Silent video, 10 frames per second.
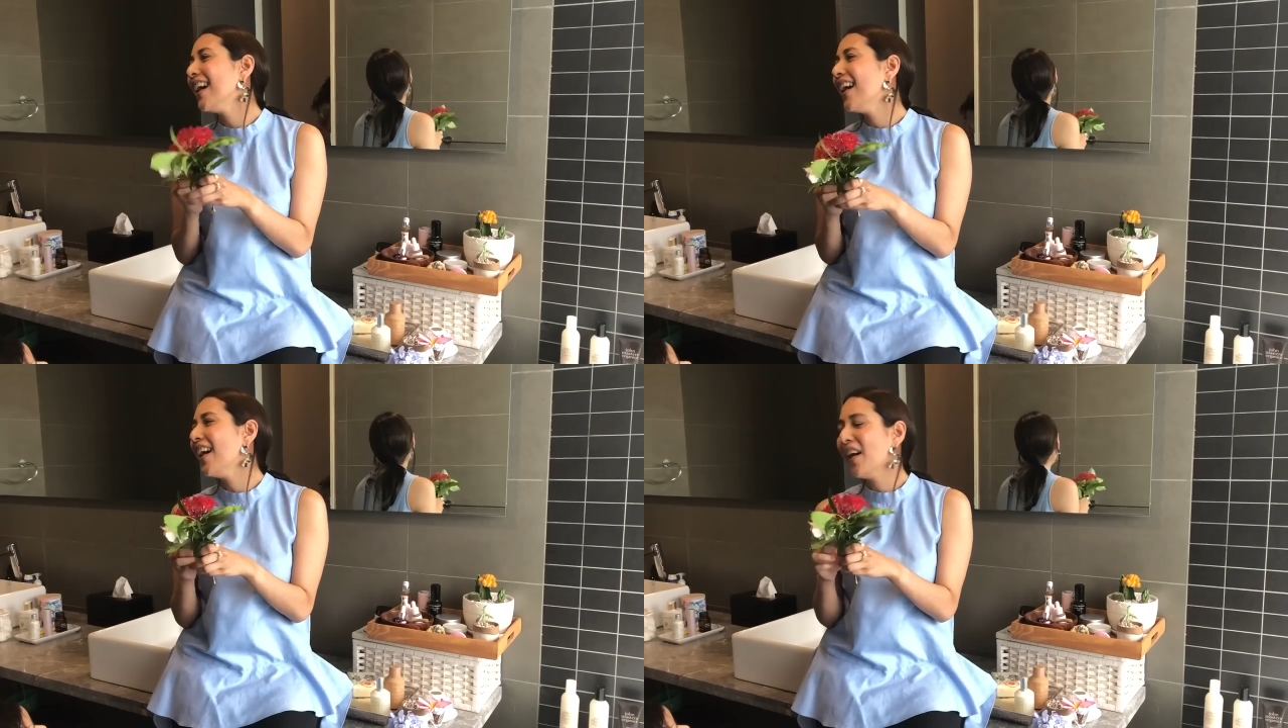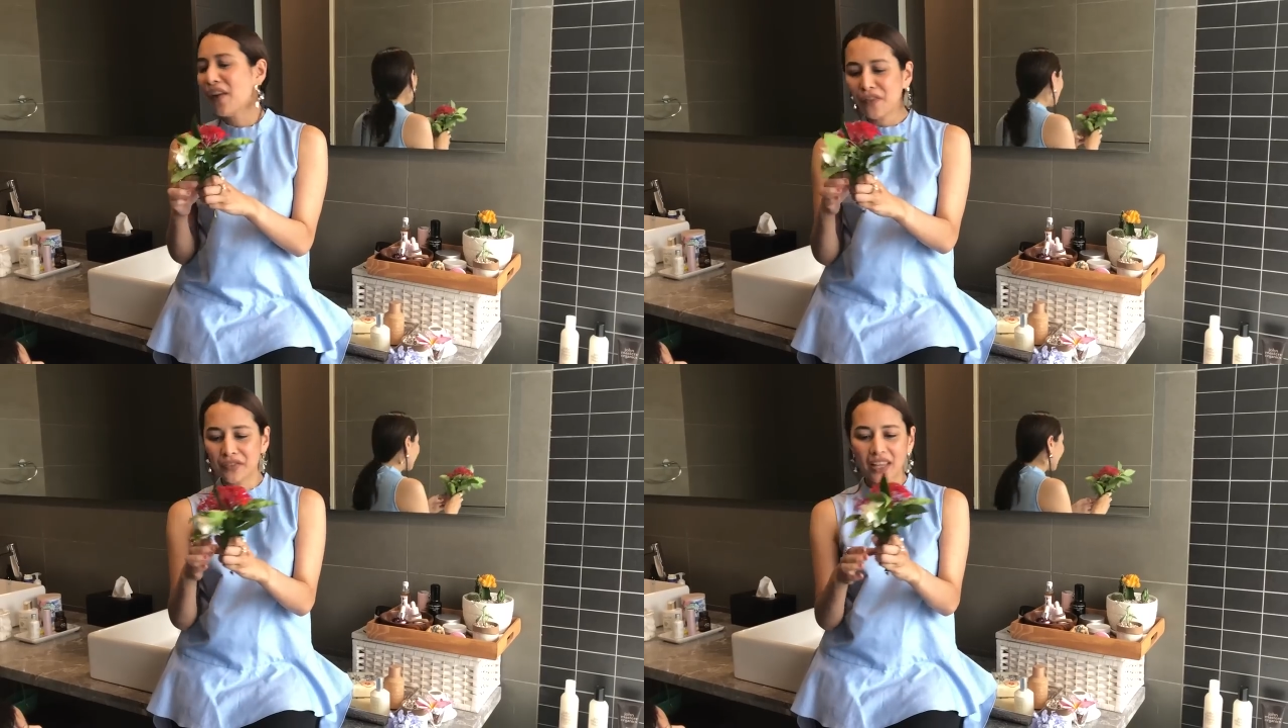
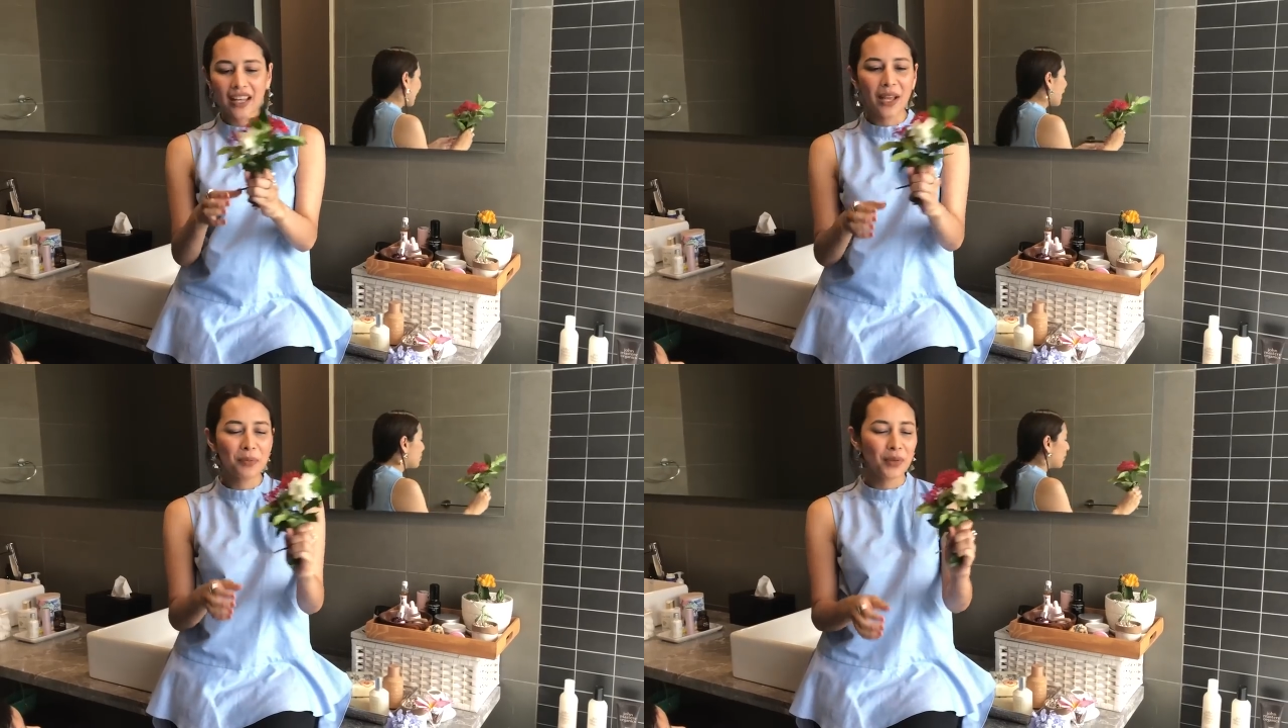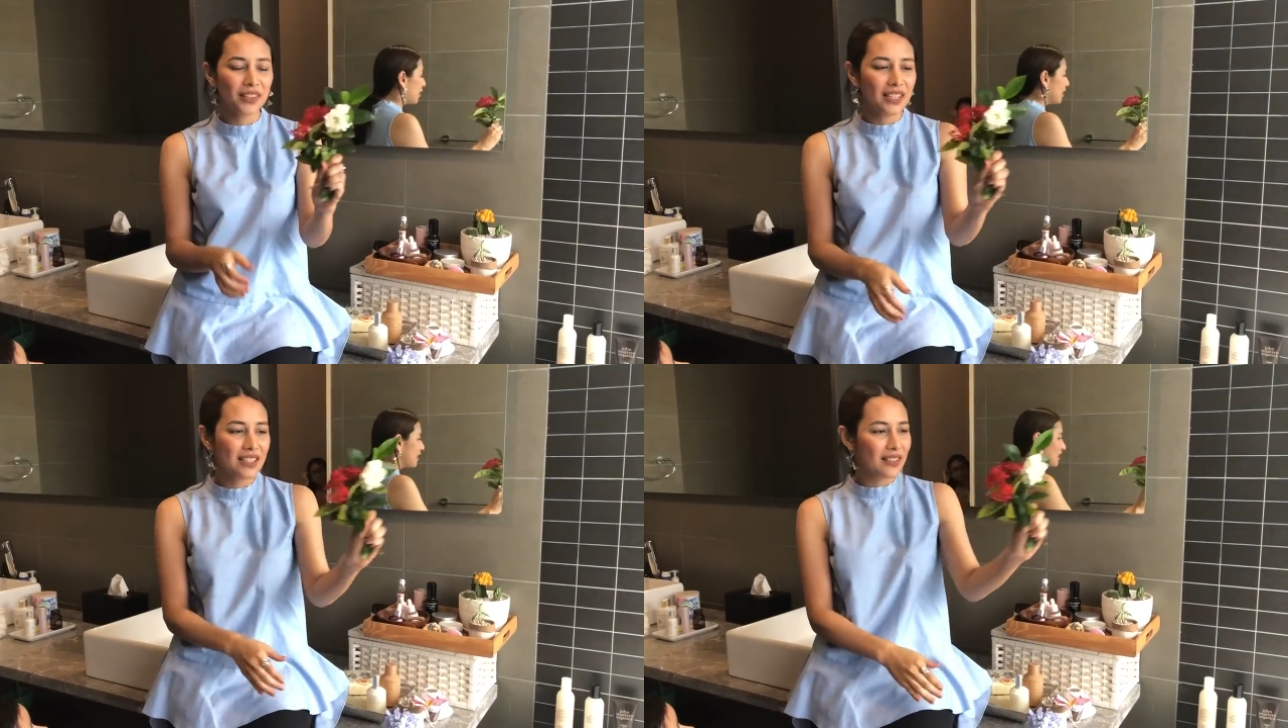love. Can I
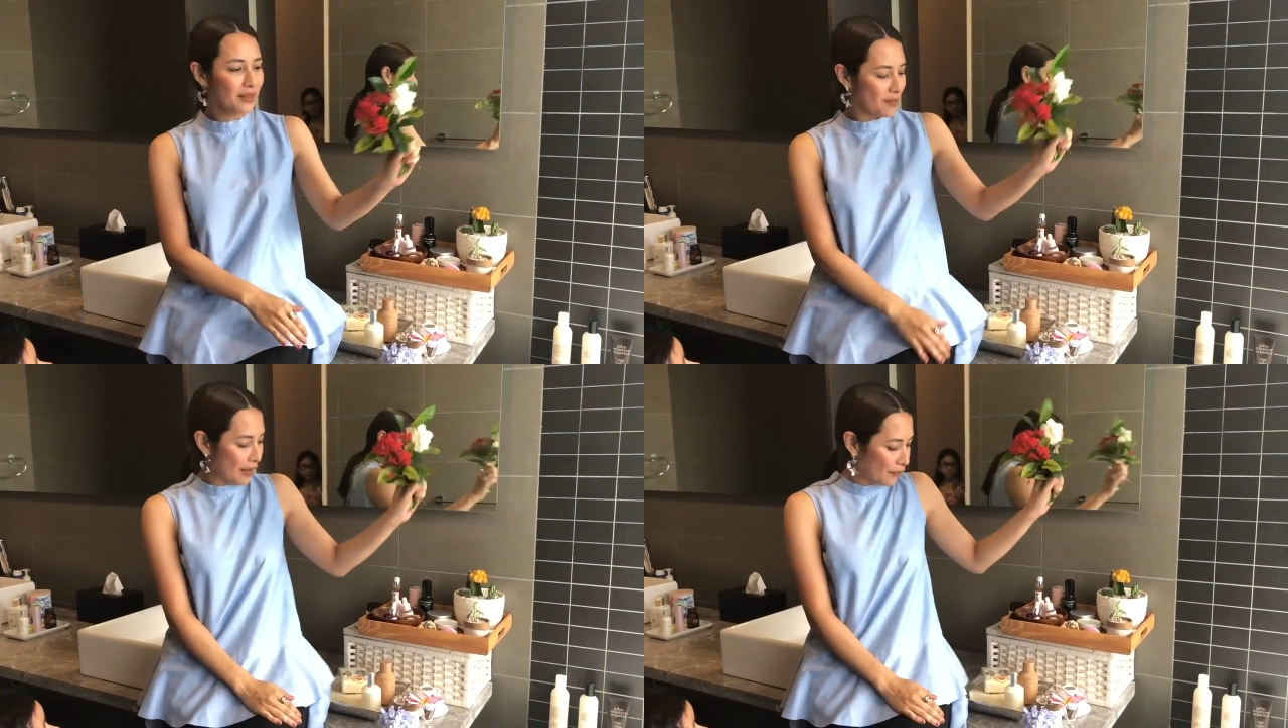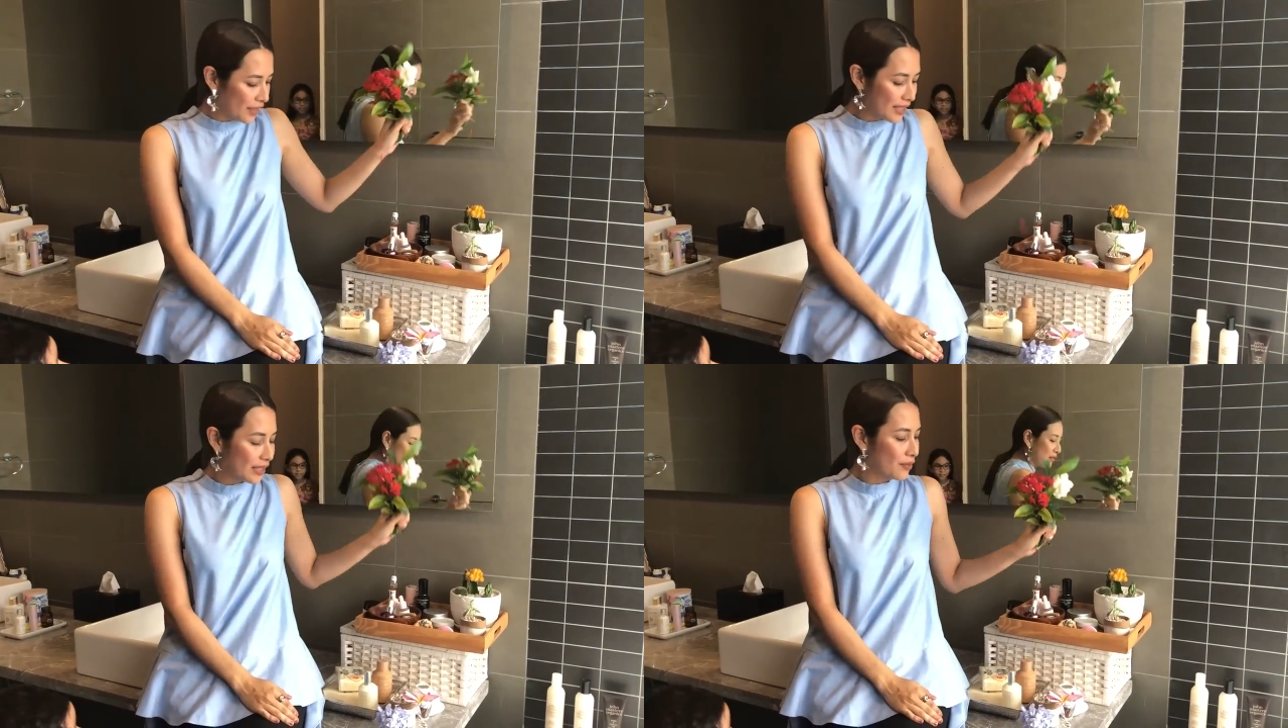put these on my
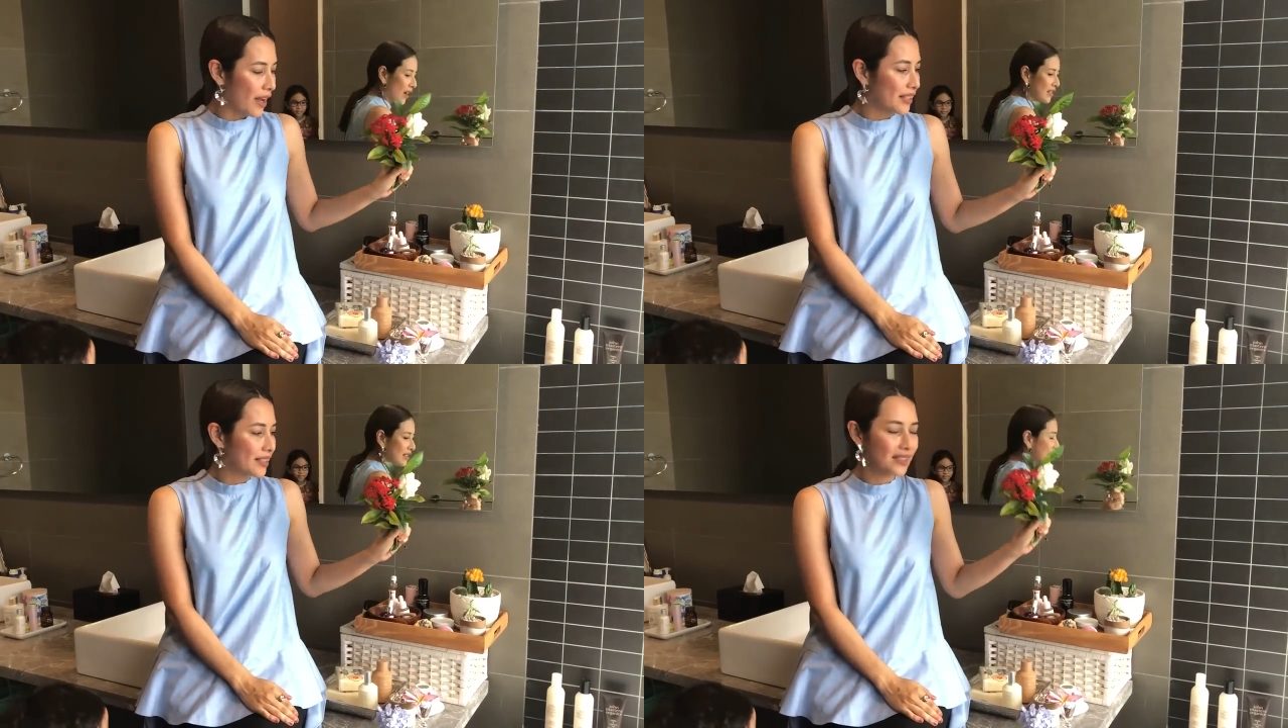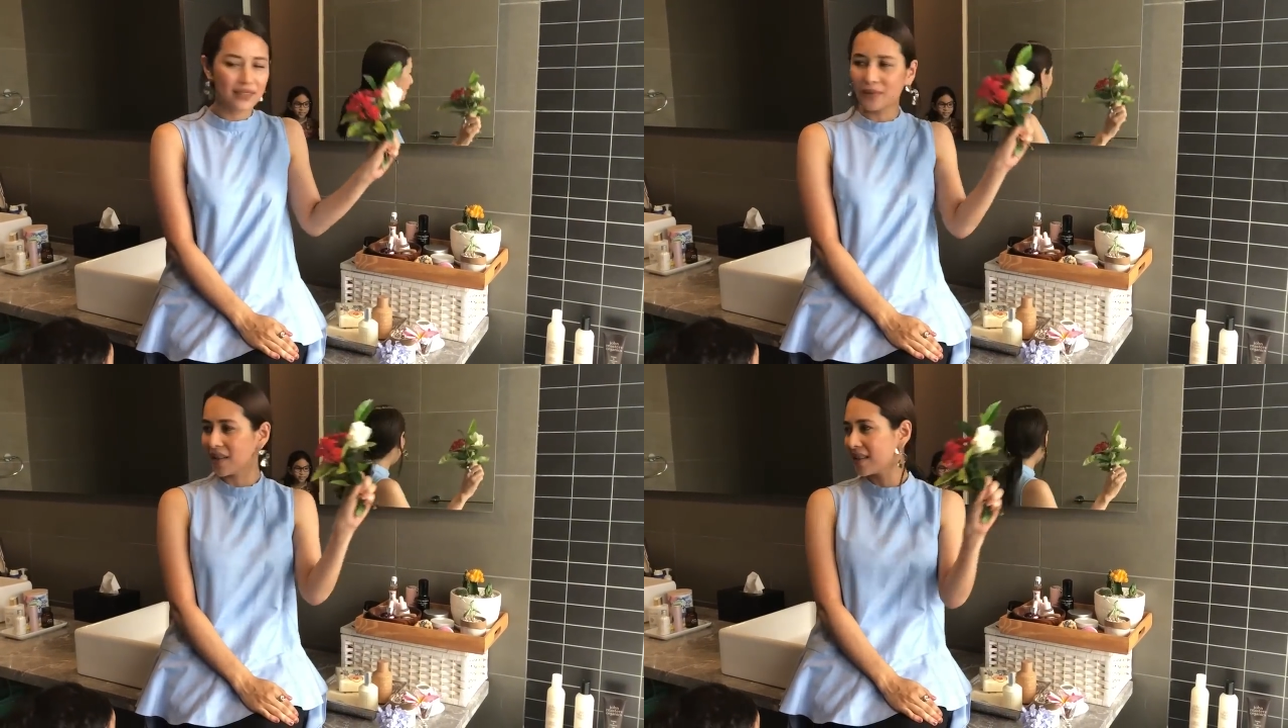vintage glasses,
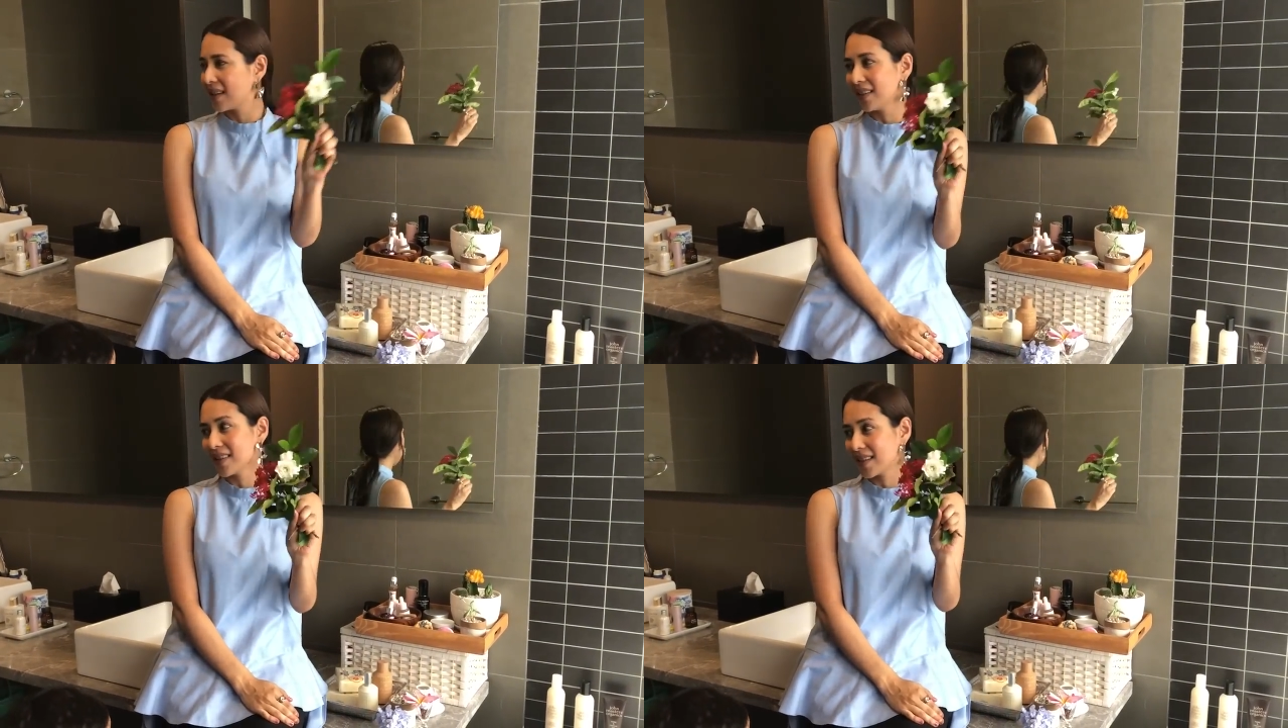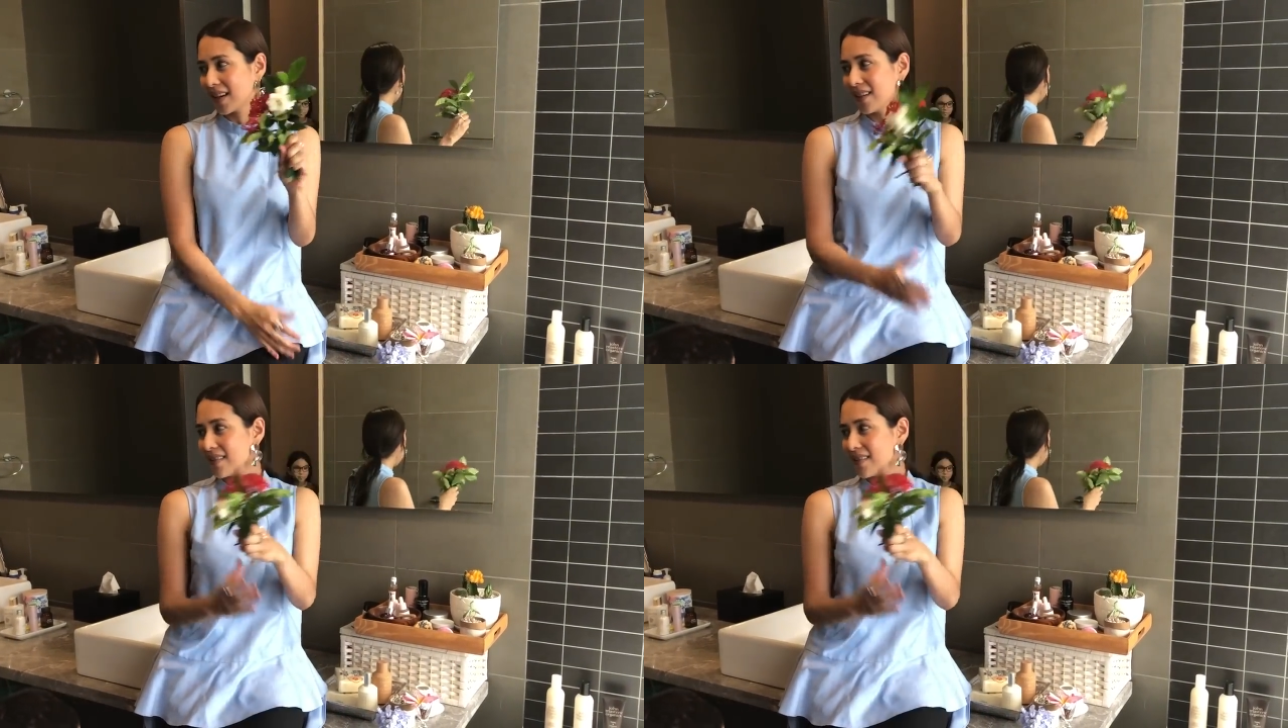the ones downstairs?